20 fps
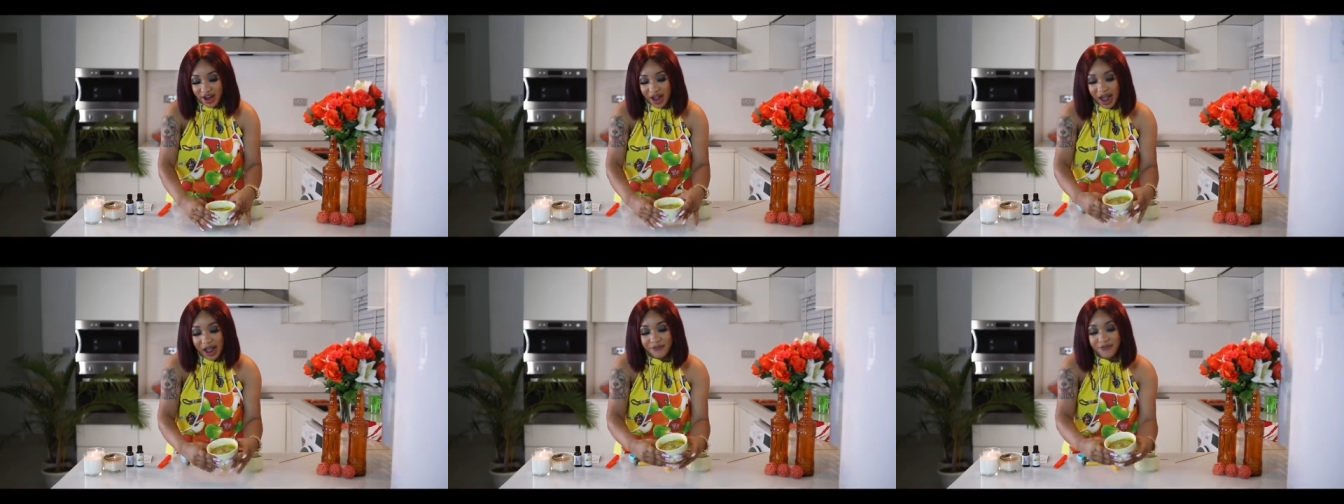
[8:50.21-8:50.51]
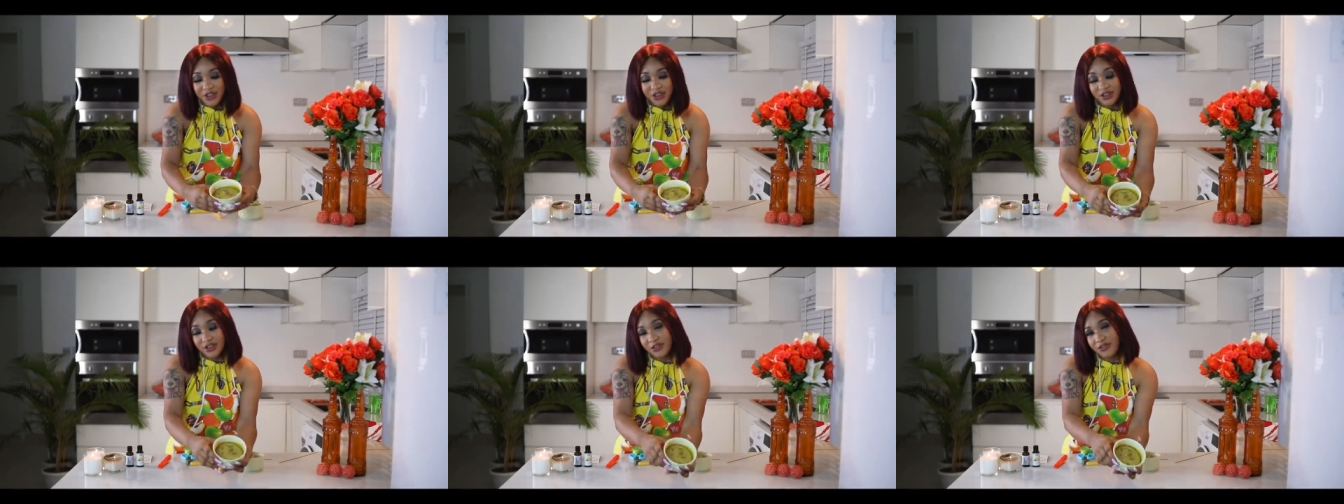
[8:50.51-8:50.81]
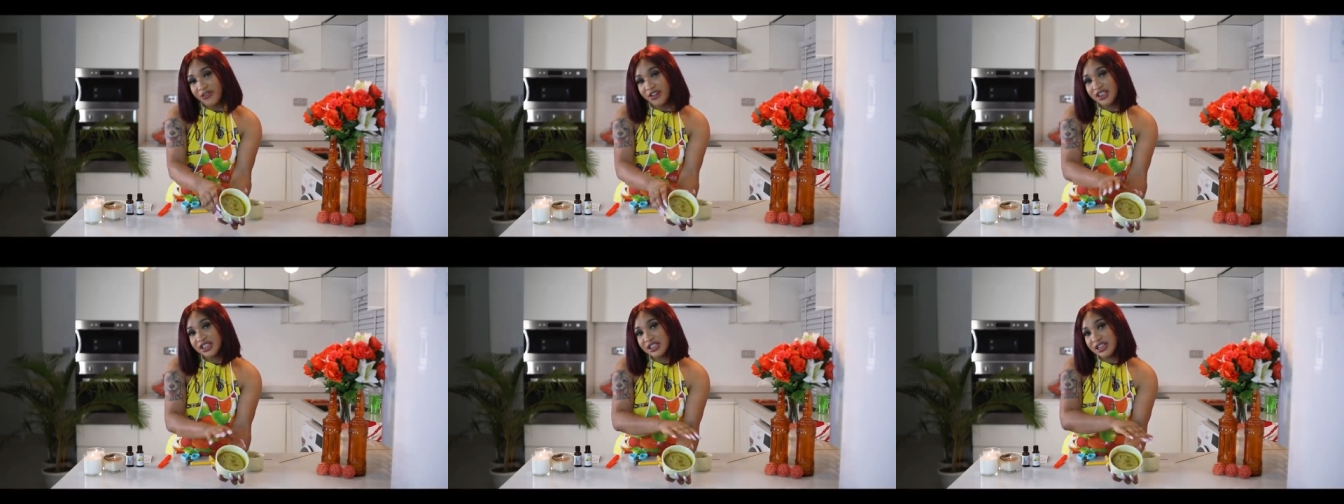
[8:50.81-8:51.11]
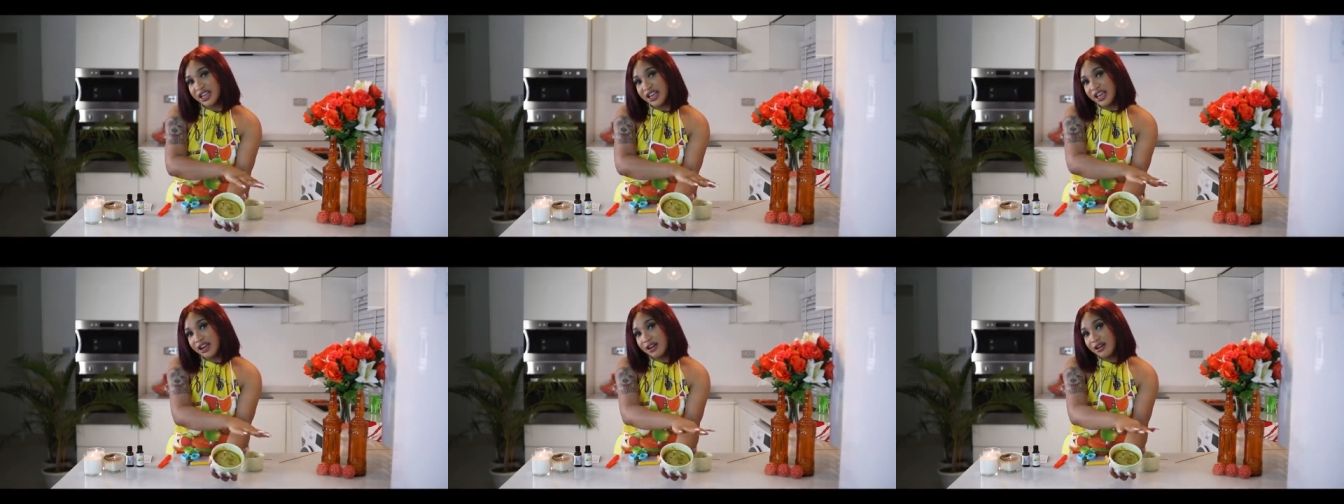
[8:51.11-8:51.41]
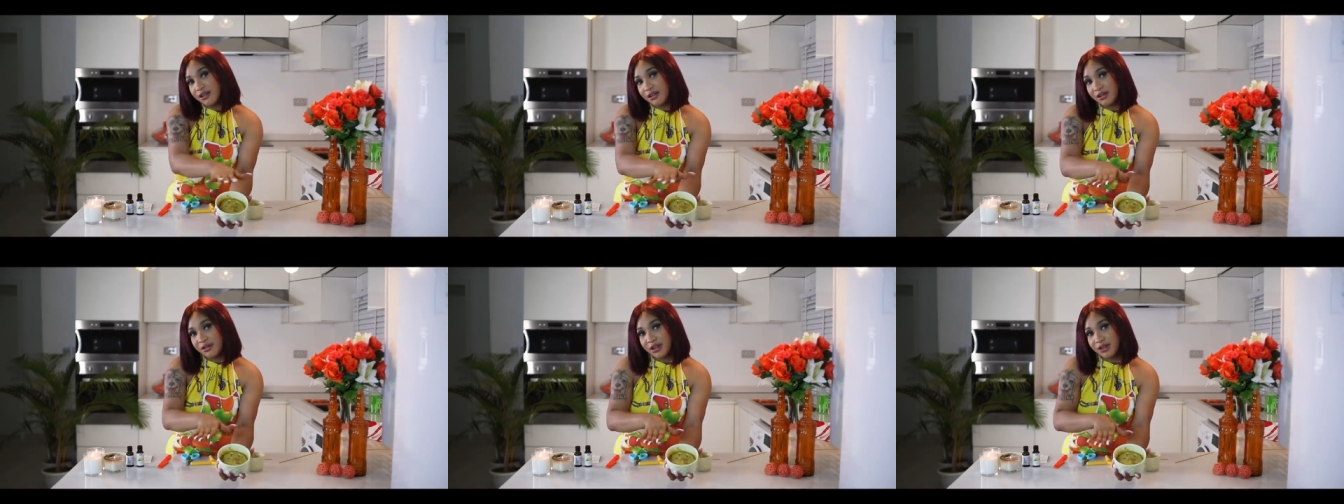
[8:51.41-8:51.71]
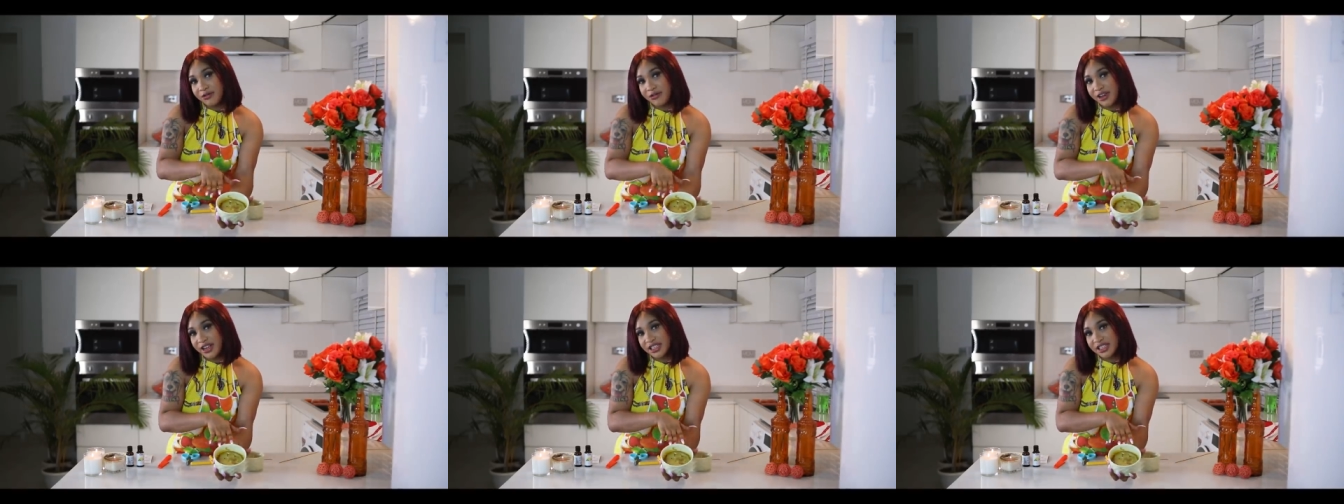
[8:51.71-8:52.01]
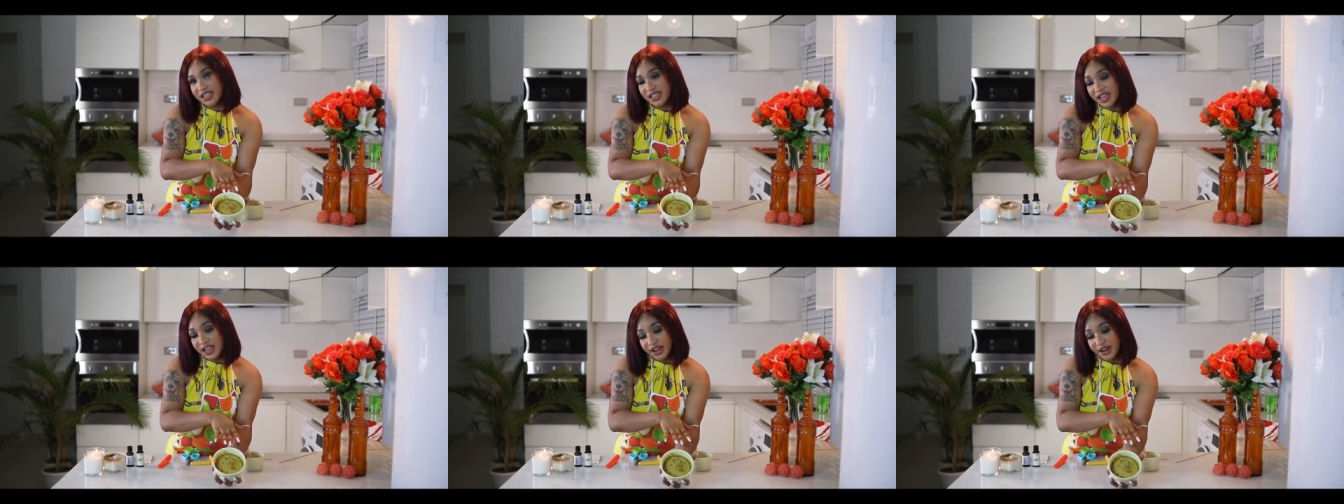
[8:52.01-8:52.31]
after this first layer,
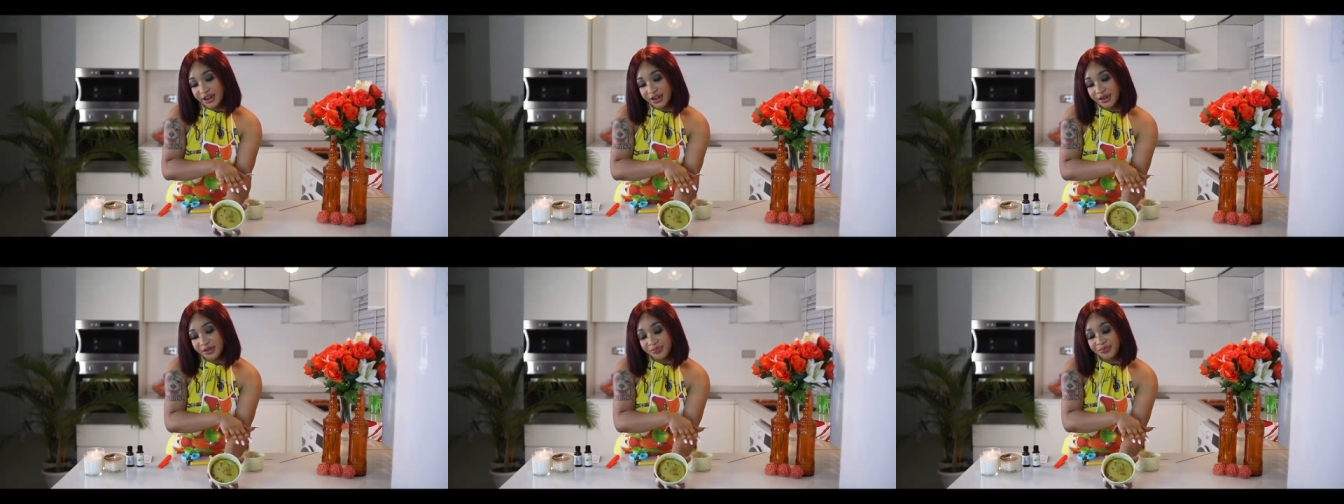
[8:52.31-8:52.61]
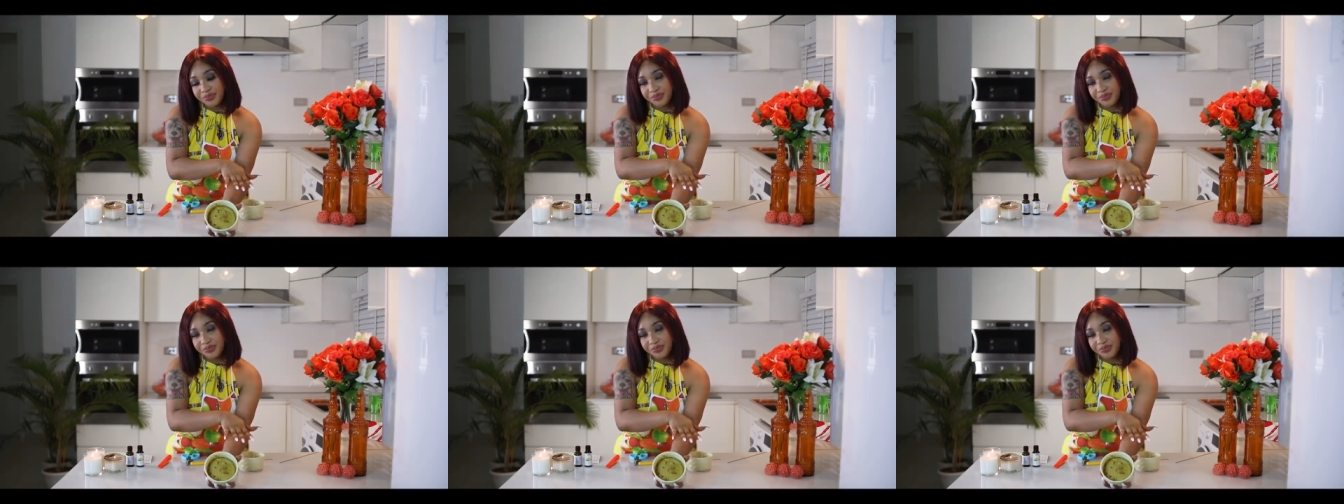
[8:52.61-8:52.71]
first layer,